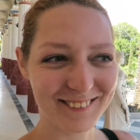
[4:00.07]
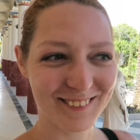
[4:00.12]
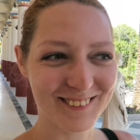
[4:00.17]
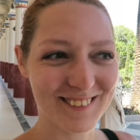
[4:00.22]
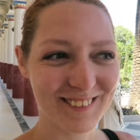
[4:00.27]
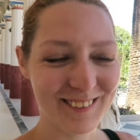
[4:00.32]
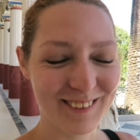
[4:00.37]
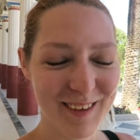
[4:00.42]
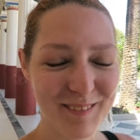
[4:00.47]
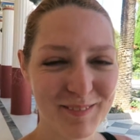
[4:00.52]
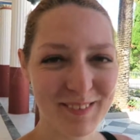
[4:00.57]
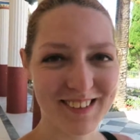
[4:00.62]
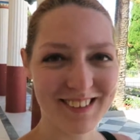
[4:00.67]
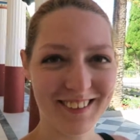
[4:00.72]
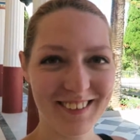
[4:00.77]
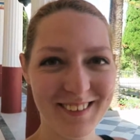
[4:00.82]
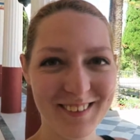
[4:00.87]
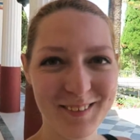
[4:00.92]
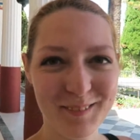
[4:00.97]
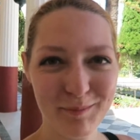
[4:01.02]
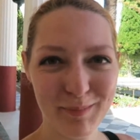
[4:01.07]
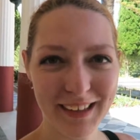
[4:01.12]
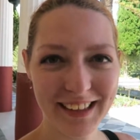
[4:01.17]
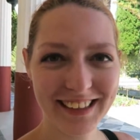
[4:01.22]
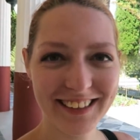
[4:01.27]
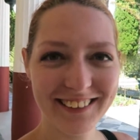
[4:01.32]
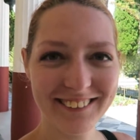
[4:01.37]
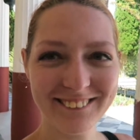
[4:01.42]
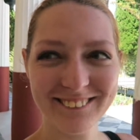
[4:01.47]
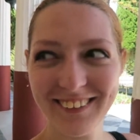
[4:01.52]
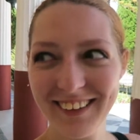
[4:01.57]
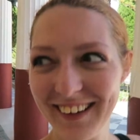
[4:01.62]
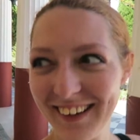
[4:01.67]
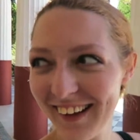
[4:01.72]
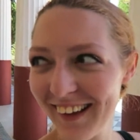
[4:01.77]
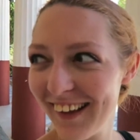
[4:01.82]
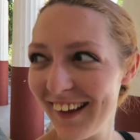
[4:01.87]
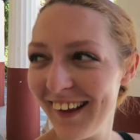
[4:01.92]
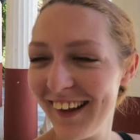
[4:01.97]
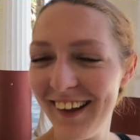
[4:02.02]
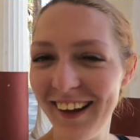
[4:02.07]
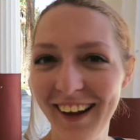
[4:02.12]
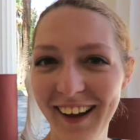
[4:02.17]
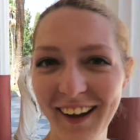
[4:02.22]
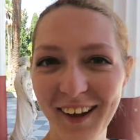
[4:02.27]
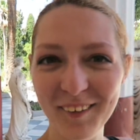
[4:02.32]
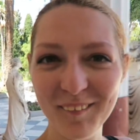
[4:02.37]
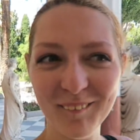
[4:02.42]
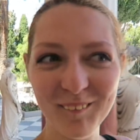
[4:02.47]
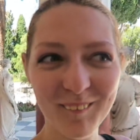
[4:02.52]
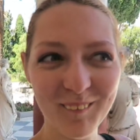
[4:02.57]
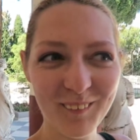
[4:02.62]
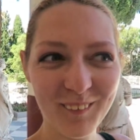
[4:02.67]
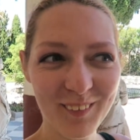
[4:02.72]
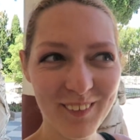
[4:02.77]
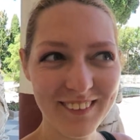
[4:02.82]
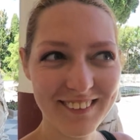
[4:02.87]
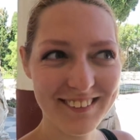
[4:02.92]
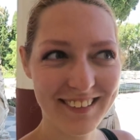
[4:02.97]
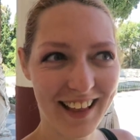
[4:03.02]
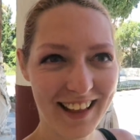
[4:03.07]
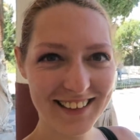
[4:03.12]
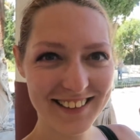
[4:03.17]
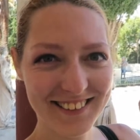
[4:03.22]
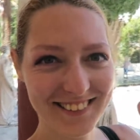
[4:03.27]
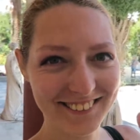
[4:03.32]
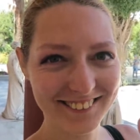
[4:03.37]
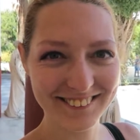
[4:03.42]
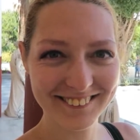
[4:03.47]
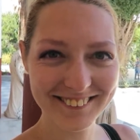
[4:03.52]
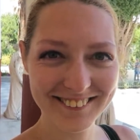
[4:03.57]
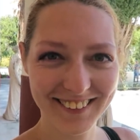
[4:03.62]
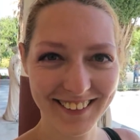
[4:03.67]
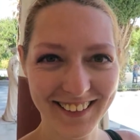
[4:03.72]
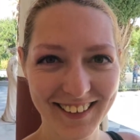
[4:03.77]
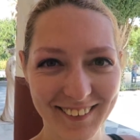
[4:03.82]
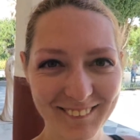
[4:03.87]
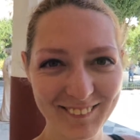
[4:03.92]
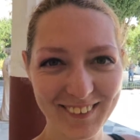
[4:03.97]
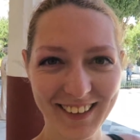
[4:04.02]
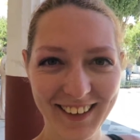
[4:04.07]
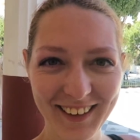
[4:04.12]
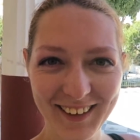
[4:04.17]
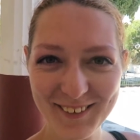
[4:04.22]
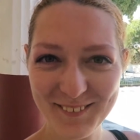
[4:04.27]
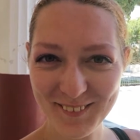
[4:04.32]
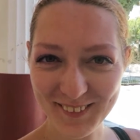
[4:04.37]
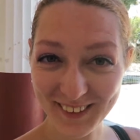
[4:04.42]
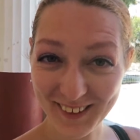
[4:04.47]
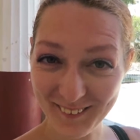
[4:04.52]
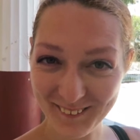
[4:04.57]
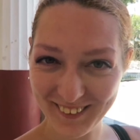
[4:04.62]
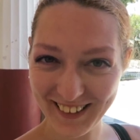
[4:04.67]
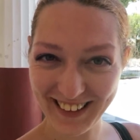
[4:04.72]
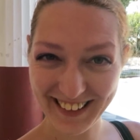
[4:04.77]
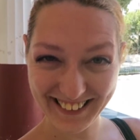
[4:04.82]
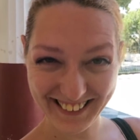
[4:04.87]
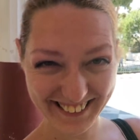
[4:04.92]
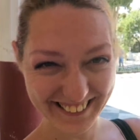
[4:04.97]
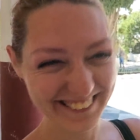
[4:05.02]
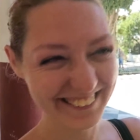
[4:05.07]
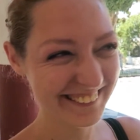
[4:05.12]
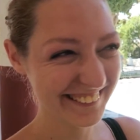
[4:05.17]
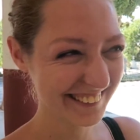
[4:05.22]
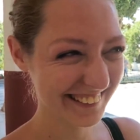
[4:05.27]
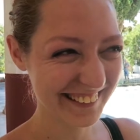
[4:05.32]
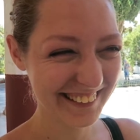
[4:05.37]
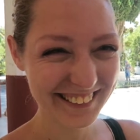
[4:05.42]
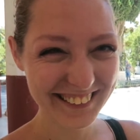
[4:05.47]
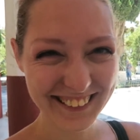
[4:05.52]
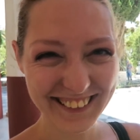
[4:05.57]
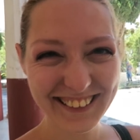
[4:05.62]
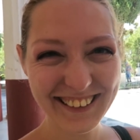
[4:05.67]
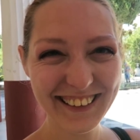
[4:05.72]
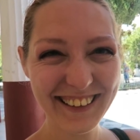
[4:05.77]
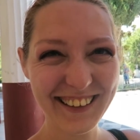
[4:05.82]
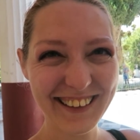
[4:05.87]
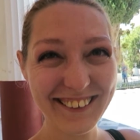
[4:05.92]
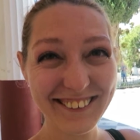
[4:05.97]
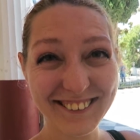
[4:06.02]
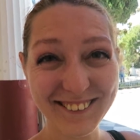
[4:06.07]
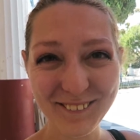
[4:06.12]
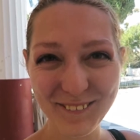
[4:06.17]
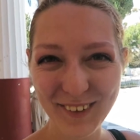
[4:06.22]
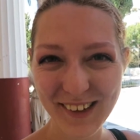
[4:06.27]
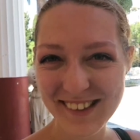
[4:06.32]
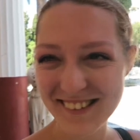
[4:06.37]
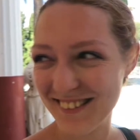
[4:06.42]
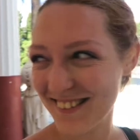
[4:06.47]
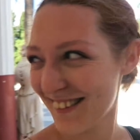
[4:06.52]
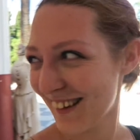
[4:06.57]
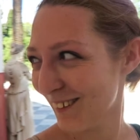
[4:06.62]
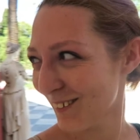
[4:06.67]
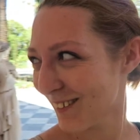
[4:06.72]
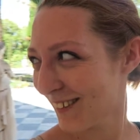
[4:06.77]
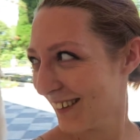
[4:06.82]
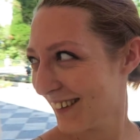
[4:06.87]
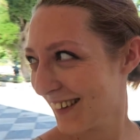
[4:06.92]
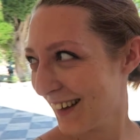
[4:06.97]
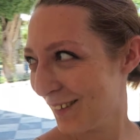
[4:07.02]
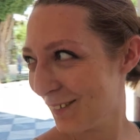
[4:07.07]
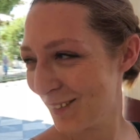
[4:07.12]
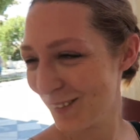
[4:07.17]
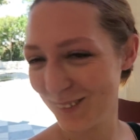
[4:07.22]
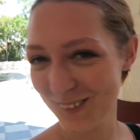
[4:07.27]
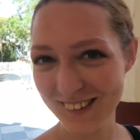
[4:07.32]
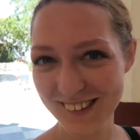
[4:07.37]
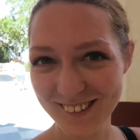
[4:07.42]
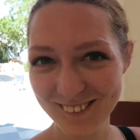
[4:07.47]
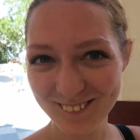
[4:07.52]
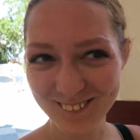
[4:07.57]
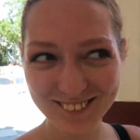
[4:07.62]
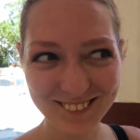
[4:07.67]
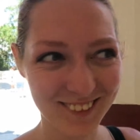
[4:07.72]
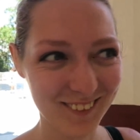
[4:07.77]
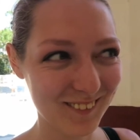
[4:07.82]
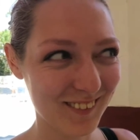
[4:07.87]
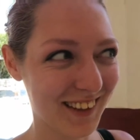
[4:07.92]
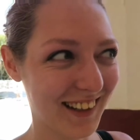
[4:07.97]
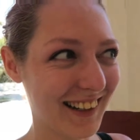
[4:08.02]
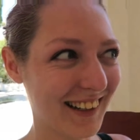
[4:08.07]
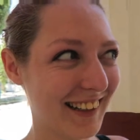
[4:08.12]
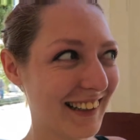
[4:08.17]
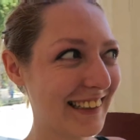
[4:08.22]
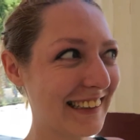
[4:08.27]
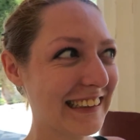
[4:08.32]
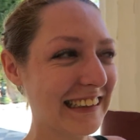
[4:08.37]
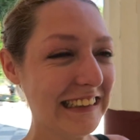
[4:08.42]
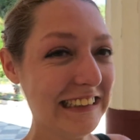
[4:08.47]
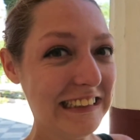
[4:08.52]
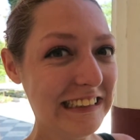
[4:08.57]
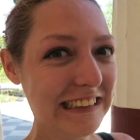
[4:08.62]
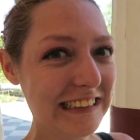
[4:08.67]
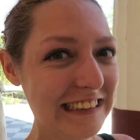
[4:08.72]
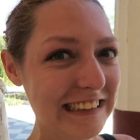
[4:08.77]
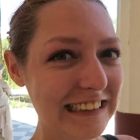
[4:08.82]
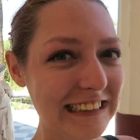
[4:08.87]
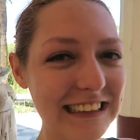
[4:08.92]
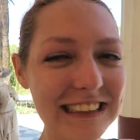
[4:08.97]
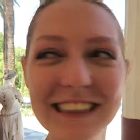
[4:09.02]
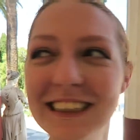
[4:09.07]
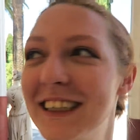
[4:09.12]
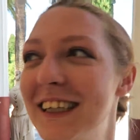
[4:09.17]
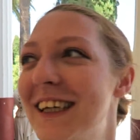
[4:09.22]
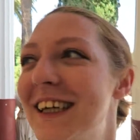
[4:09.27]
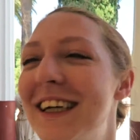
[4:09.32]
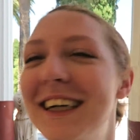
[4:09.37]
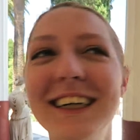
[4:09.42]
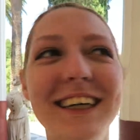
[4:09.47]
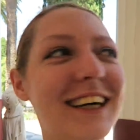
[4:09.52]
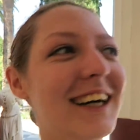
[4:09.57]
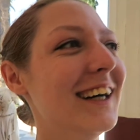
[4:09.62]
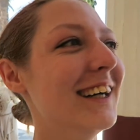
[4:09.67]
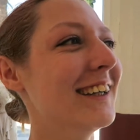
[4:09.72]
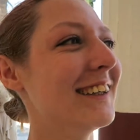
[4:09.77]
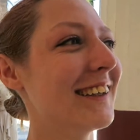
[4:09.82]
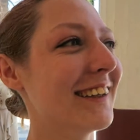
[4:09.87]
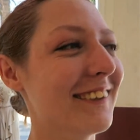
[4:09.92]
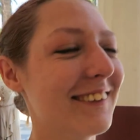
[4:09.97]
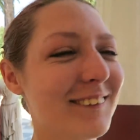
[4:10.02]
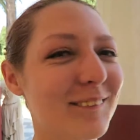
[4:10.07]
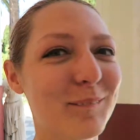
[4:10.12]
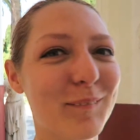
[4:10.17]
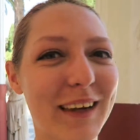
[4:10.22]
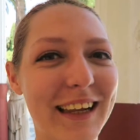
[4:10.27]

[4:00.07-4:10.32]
Doctor Who episode, Blink, where the statues like come alive and come get you. Because the place is absolutely covered with them, so I'm kind of like, don't